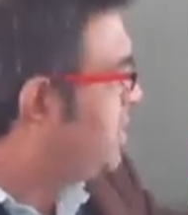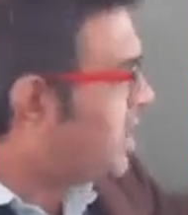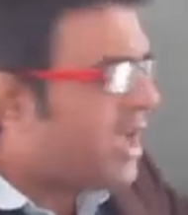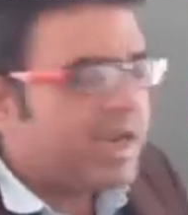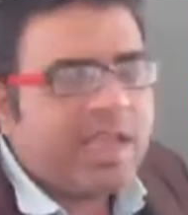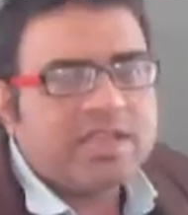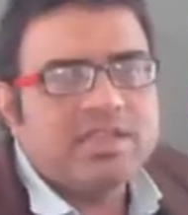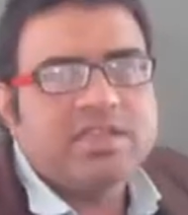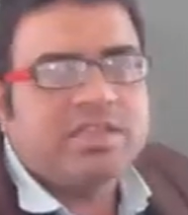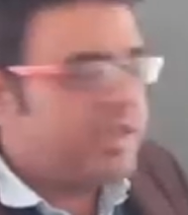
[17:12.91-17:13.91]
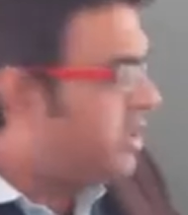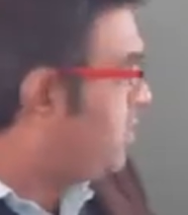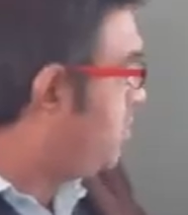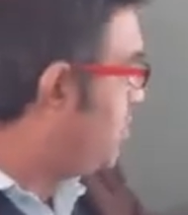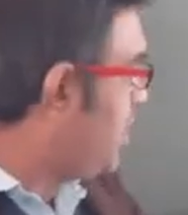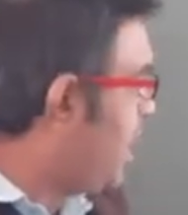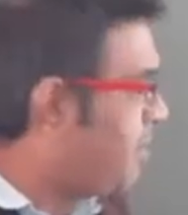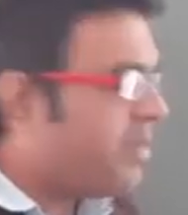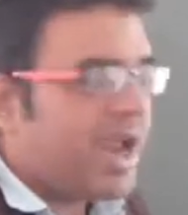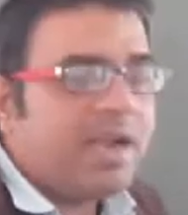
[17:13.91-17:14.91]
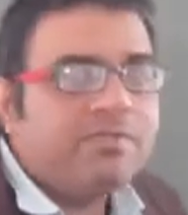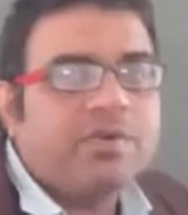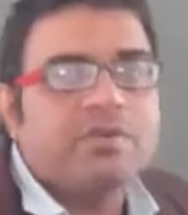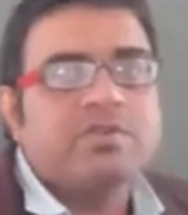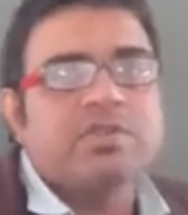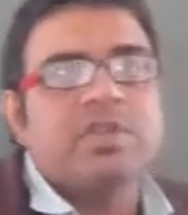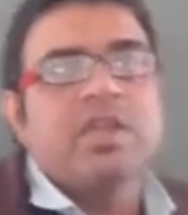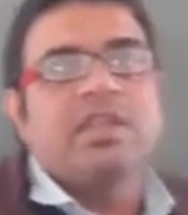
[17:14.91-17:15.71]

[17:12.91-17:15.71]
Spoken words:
are existing due to the applied force,